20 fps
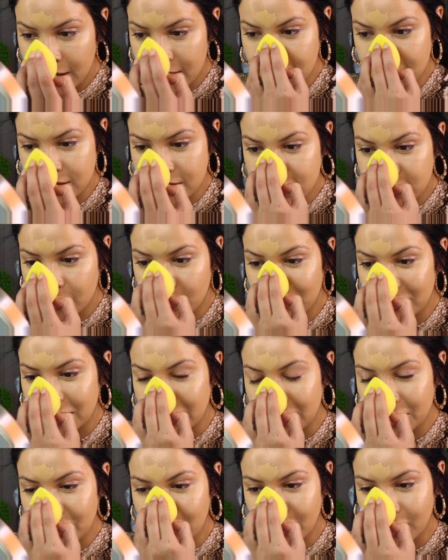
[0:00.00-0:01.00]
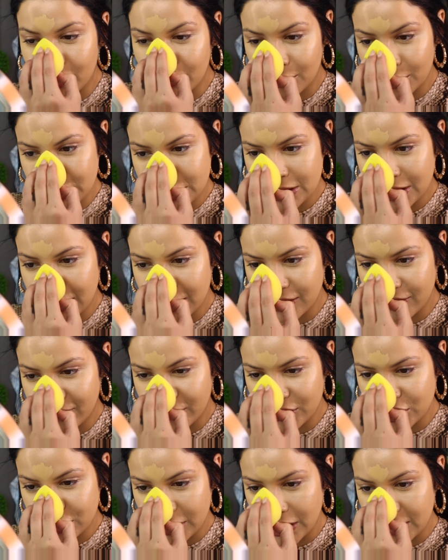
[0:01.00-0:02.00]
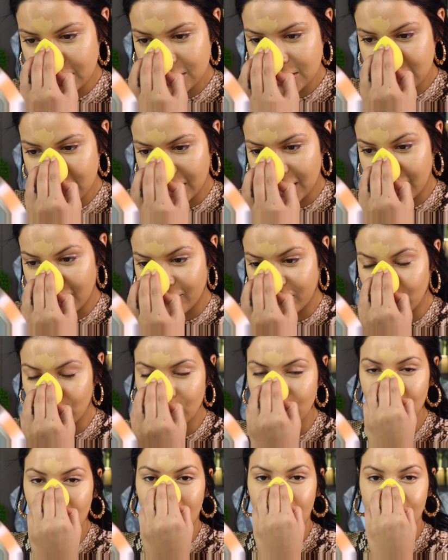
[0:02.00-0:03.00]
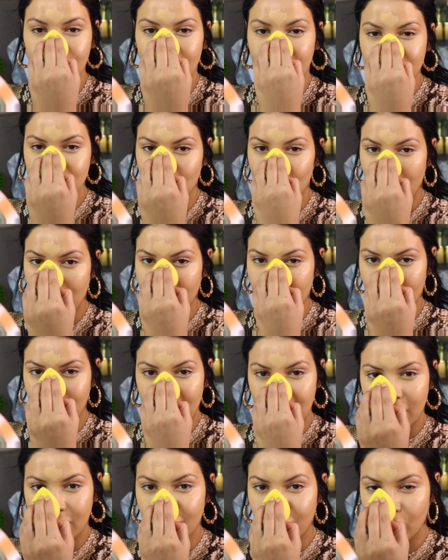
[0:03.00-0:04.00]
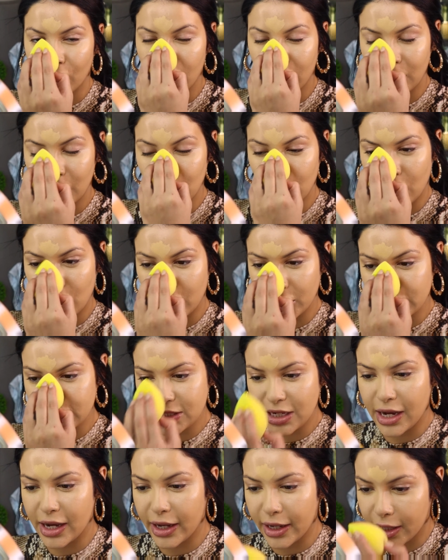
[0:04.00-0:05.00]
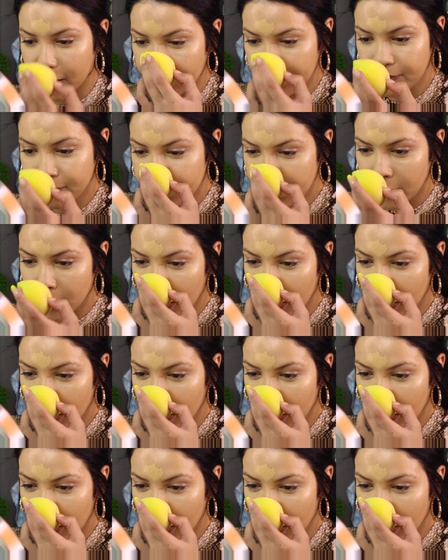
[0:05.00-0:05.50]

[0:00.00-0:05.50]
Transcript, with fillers: this is a really good routine for just like if you know you have to wear your makeup for a long time.